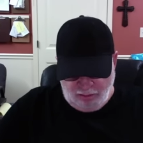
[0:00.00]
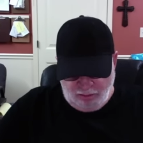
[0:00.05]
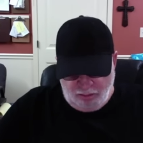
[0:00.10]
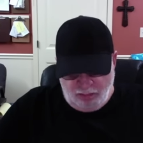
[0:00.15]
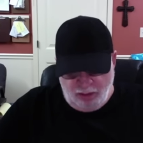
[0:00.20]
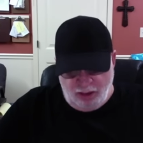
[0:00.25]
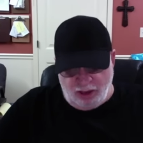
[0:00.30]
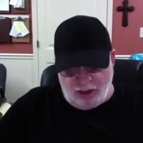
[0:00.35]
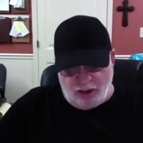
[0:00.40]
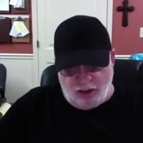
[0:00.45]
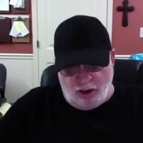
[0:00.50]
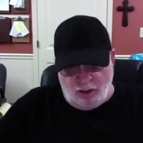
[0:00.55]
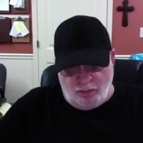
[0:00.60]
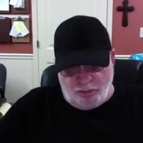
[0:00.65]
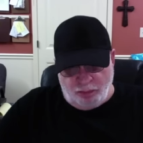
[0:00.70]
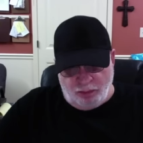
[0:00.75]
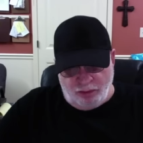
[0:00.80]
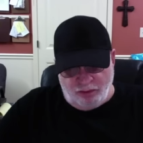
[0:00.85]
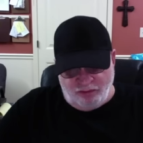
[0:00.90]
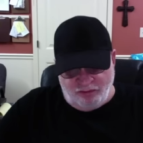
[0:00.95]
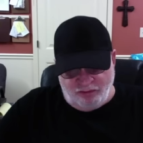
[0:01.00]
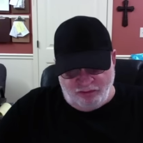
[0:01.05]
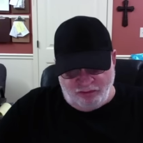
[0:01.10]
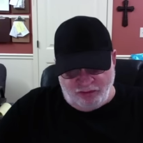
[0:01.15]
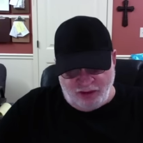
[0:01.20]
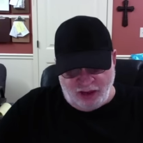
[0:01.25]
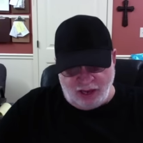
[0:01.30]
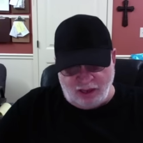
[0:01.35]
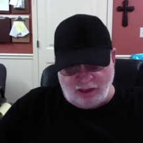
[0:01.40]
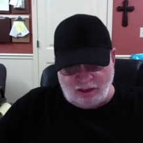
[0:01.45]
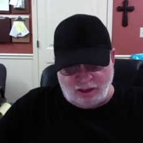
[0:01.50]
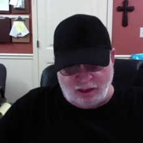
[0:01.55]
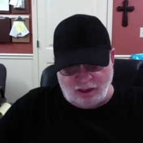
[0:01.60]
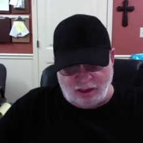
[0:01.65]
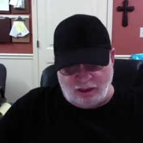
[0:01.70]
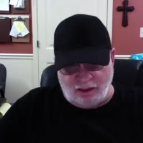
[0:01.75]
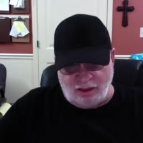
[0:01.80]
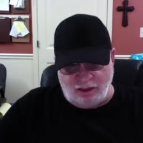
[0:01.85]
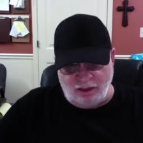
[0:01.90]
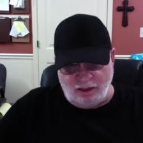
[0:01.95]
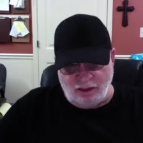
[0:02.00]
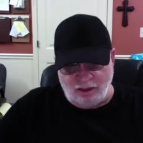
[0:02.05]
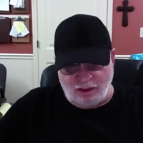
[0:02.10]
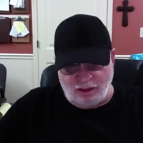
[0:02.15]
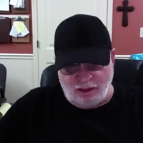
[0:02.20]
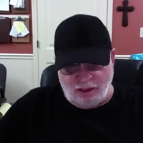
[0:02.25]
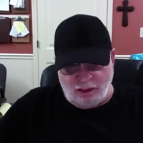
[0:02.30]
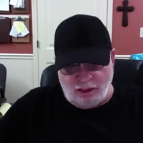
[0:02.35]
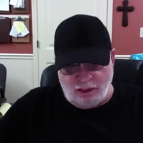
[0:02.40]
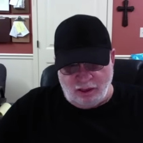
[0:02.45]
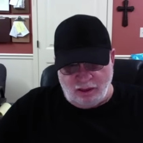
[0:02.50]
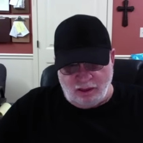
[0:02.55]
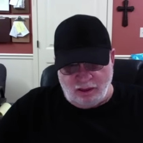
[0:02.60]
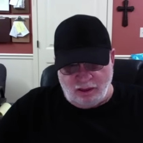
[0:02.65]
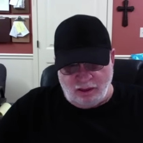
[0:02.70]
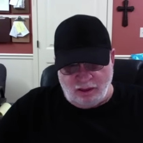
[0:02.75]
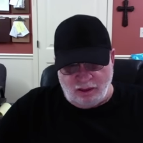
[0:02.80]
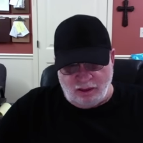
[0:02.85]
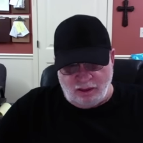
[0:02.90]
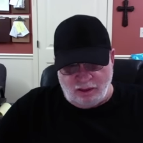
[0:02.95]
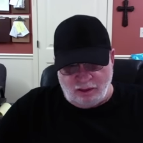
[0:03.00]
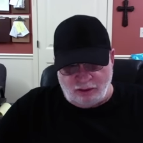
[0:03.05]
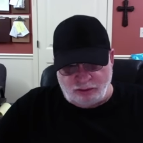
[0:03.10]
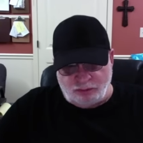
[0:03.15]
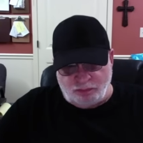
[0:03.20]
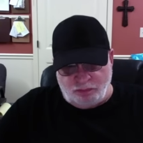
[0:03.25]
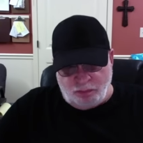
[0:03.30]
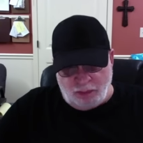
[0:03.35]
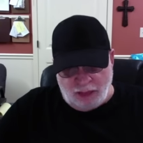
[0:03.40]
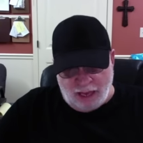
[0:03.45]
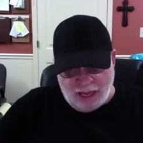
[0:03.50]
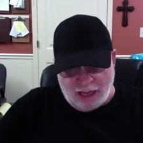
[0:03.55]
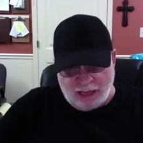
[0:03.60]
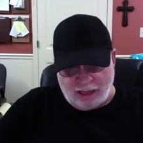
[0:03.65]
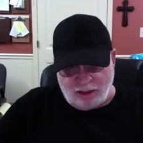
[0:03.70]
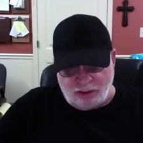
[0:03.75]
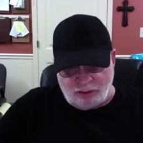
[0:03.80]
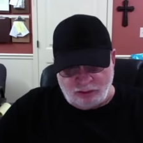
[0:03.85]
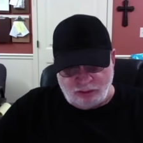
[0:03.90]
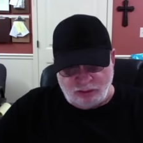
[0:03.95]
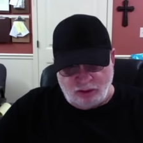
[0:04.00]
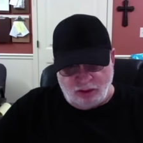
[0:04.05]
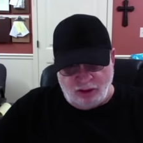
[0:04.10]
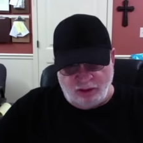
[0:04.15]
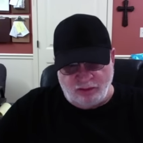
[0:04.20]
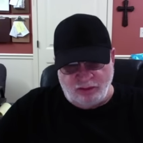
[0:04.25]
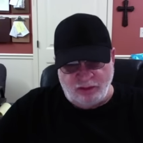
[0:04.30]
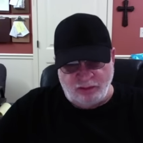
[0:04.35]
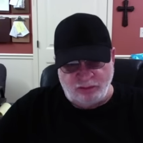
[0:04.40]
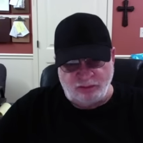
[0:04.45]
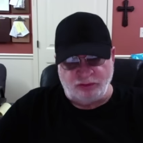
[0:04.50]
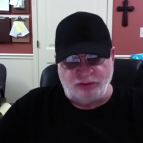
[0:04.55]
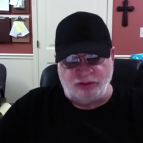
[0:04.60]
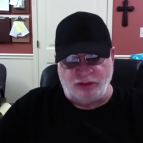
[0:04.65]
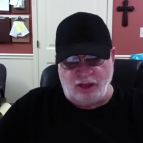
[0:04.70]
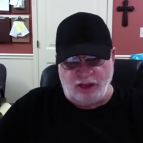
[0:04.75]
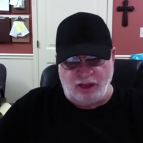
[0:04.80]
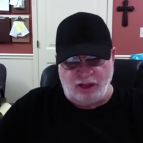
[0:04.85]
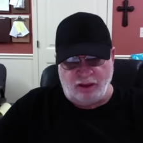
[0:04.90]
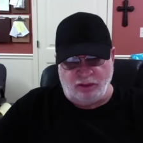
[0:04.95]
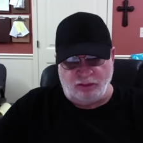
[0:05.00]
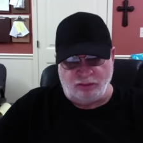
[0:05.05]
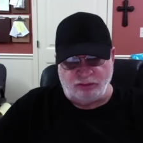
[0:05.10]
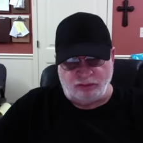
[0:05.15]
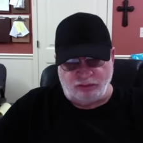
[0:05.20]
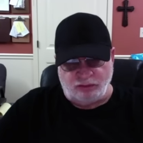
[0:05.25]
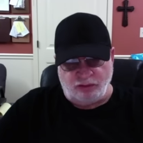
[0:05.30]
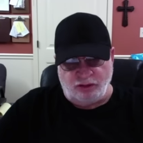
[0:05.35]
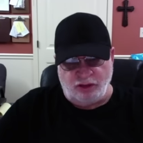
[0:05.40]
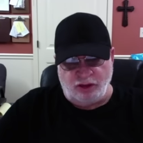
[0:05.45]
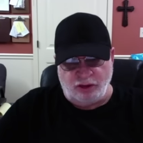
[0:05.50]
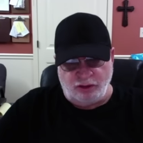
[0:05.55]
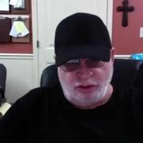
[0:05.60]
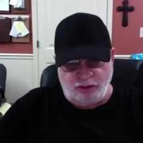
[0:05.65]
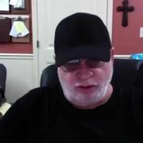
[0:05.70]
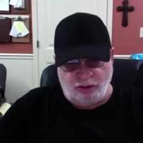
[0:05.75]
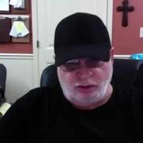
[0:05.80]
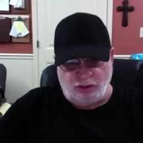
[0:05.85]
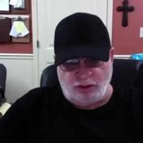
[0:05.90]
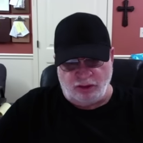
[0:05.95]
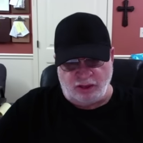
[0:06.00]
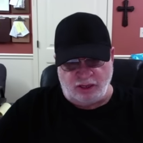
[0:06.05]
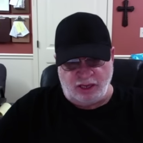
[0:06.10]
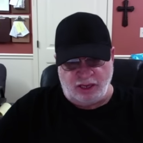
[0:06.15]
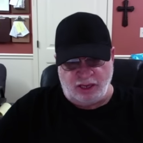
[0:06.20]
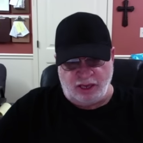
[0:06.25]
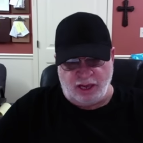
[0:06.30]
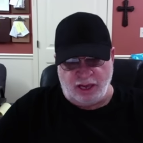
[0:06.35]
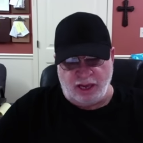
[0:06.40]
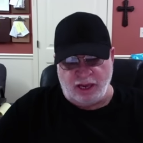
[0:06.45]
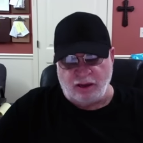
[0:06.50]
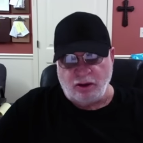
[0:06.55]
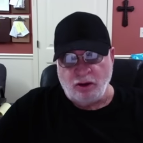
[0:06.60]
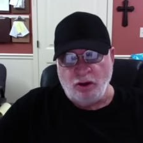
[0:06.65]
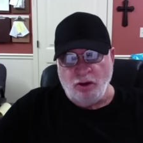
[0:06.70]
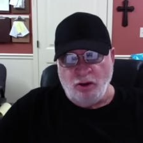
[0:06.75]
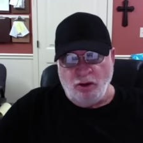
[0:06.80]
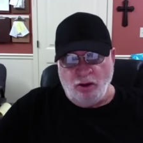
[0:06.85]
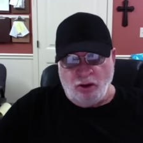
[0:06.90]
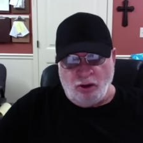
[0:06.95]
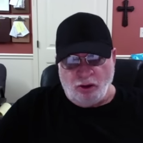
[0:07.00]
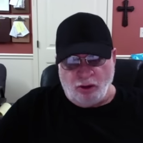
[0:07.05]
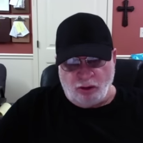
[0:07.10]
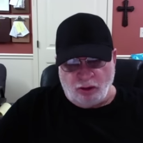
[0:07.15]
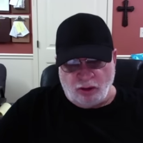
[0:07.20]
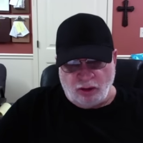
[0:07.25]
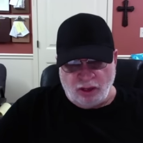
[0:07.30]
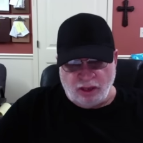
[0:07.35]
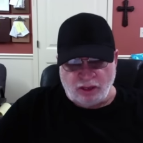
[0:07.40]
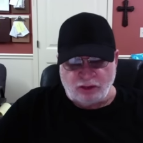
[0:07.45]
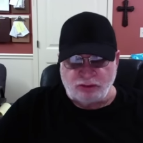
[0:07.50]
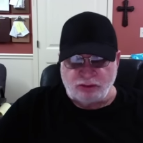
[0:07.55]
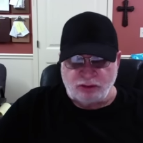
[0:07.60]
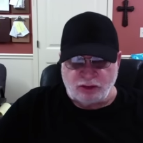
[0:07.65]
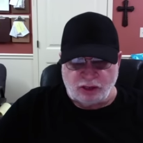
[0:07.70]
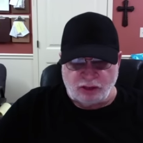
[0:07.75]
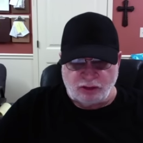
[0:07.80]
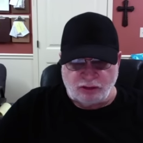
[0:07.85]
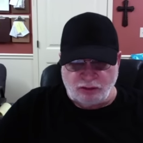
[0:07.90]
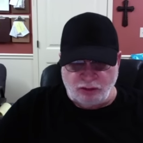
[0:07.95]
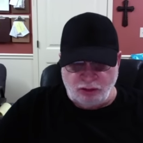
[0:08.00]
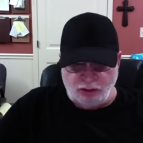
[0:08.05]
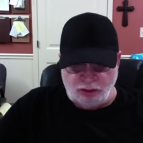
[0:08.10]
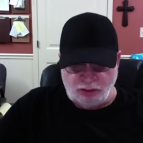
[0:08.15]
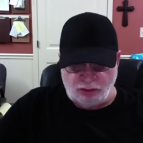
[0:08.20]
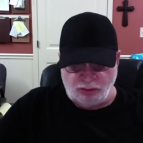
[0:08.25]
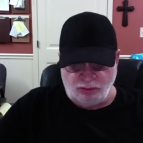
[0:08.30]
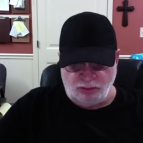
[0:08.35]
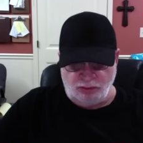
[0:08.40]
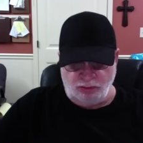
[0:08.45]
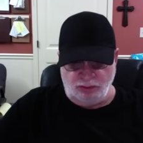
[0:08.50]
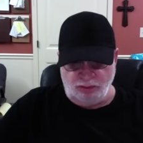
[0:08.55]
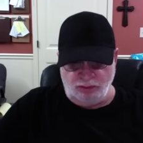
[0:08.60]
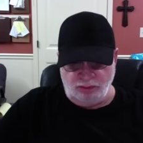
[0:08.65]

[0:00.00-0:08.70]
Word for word: but a perfected splice of themselves that you're looking at or listening to.